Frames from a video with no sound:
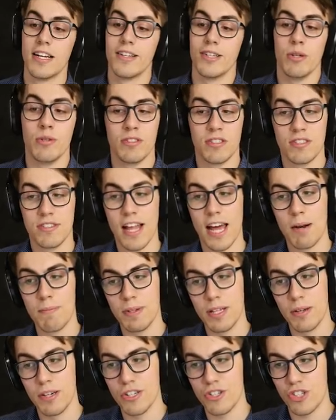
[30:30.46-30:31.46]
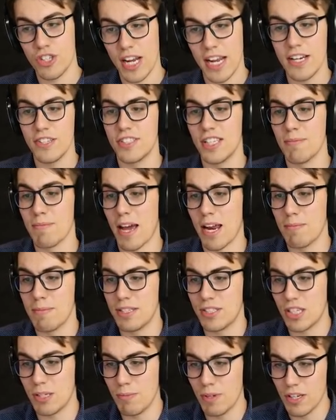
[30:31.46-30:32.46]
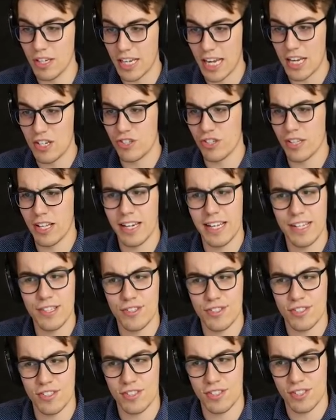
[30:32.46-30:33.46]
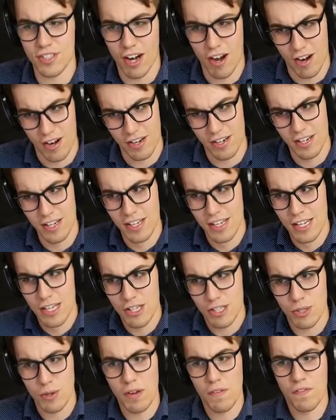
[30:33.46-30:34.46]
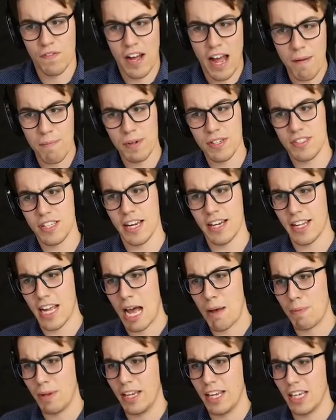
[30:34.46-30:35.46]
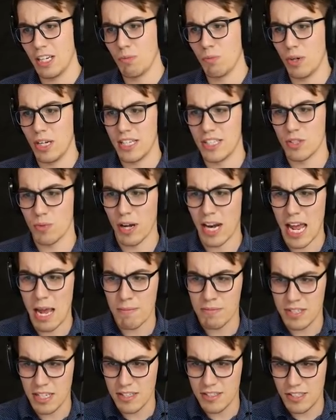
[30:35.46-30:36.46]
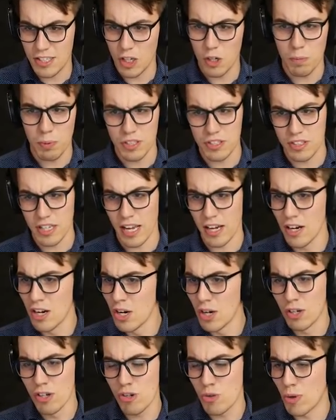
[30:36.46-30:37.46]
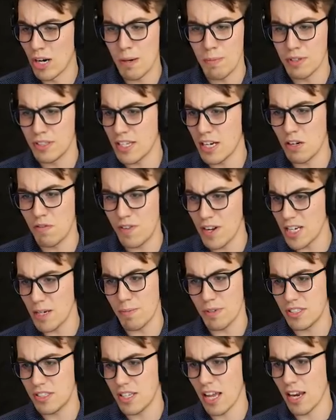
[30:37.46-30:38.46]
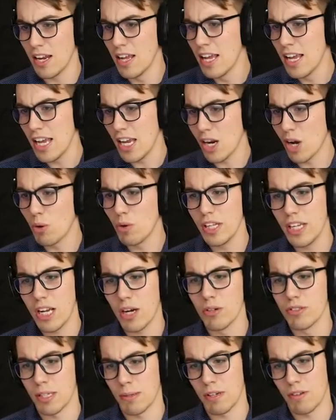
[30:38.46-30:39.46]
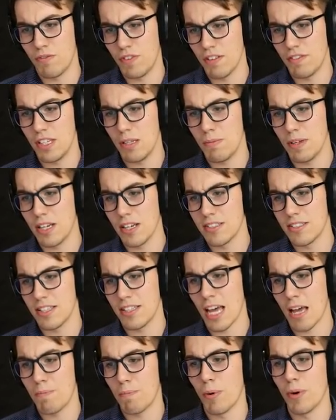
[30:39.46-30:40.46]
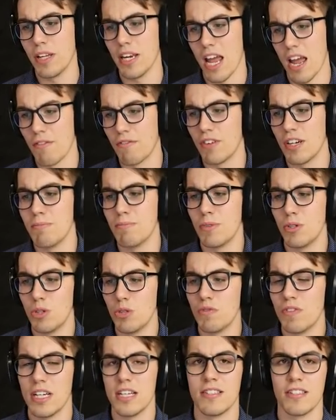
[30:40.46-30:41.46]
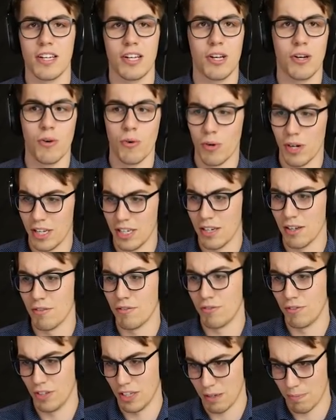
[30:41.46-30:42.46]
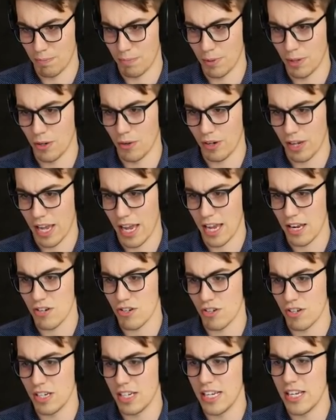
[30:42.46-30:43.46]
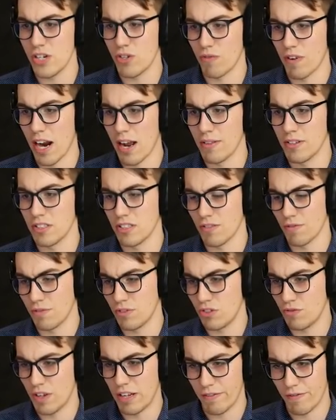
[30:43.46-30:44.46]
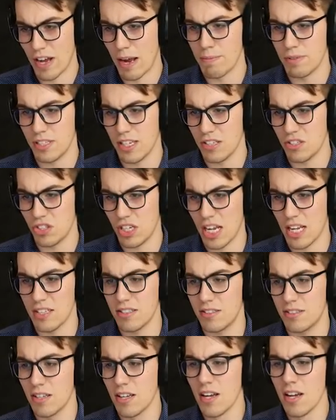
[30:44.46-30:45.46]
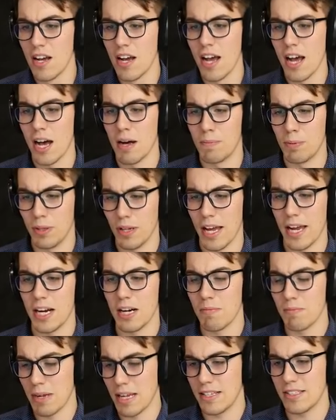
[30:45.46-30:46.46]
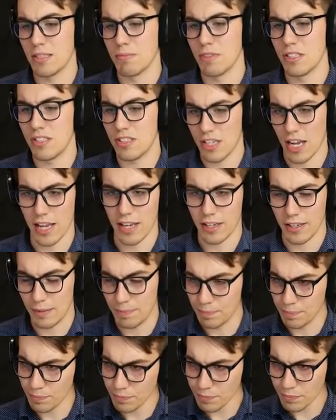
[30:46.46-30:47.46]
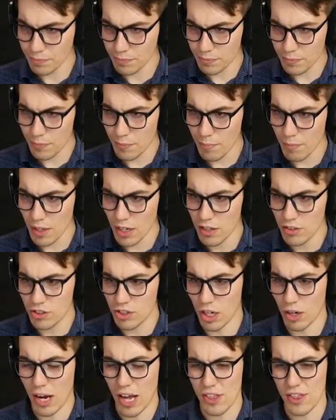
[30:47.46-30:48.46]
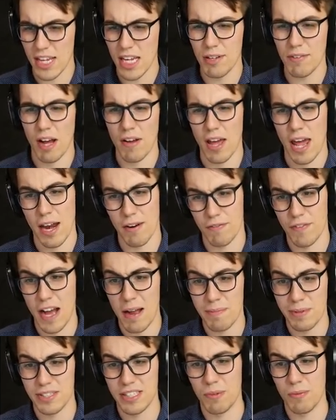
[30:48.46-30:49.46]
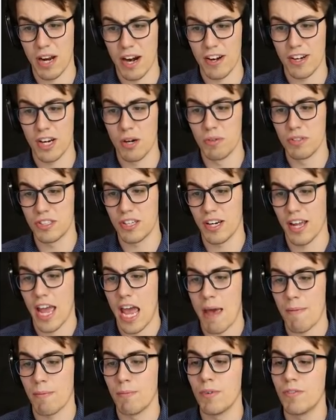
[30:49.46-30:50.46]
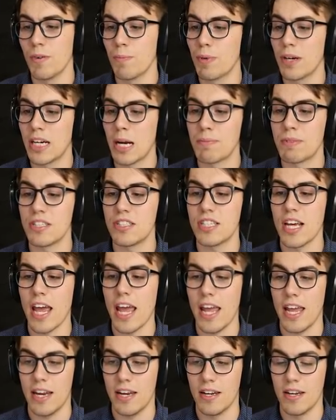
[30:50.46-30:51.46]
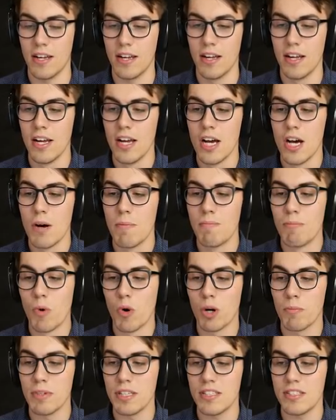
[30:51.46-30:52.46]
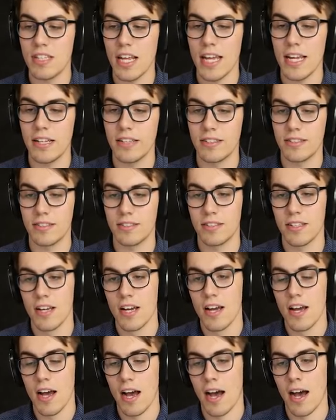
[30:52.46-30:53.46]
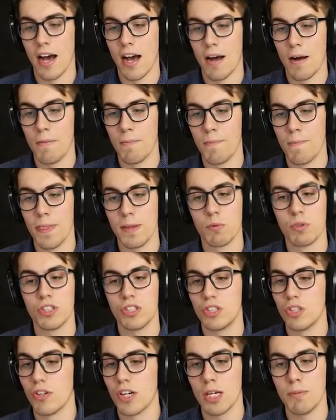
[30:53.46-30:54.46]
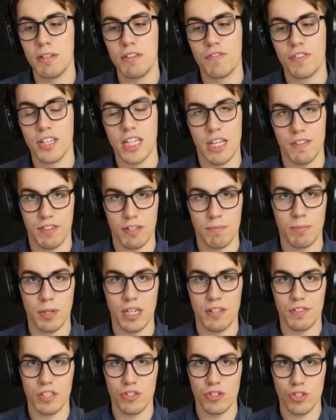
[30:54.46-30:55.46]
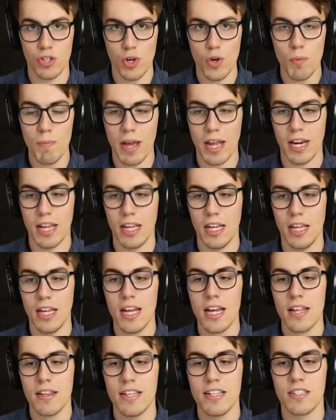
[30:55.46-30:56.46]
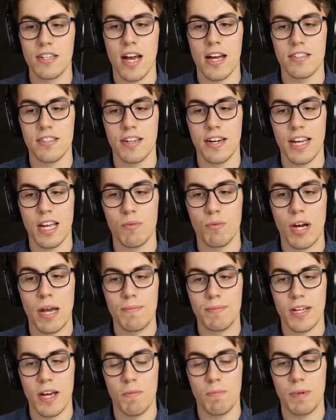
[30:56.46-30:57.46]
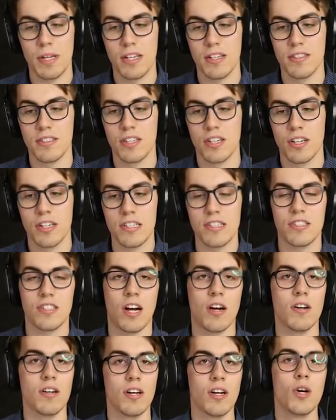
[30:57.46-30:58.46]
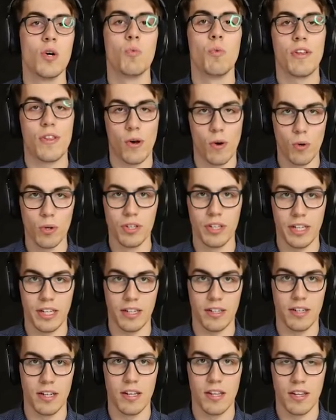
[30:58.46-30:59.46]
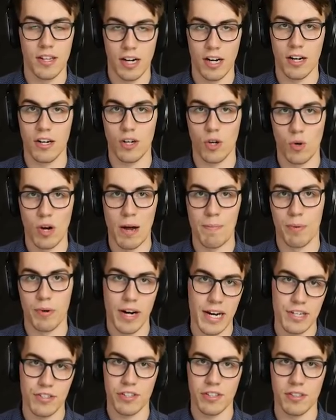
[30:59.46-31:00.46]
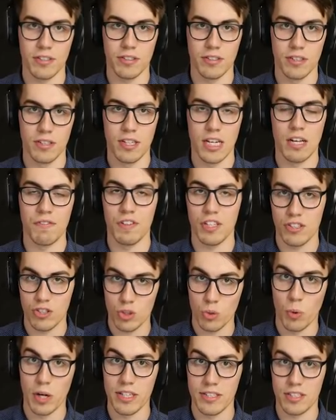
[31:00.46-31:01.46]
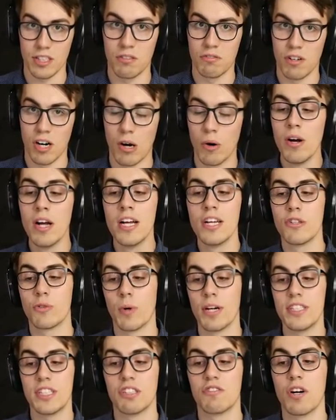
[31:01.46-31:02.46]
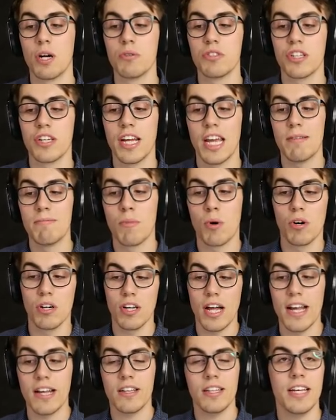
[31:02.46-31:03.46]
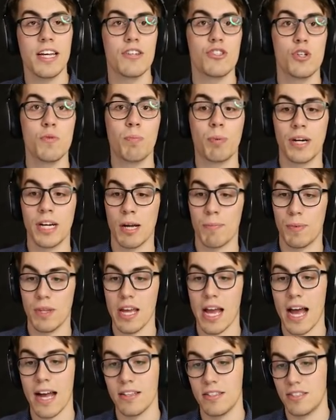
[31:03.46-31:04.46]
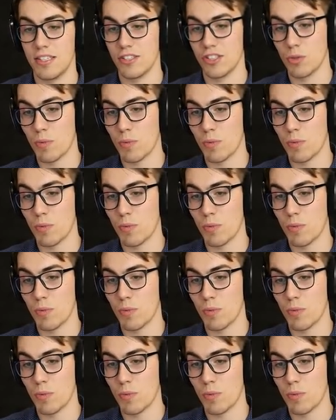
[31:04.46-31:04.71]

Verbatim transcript: Use the slider below to change the amount of miscommunication, then hit start. So at 5% Copy Kitten wins. What happens at 0% or 20% or 50%? It only goes up to 50 because at that point every move is a coin flip. Okay, during each round there's a 5% chance a player makes a mistake. So I think uh, at a 5% we already know what's going to happen. But if we bring it up to 10, more mistakes, um, we're still going to be forgiven. But if there's too many, these guys are going to get wiped out because they're going to start withholding their cooperation if it's twice in a row. Twice in a row is going to get more likely as you bring up the odds here.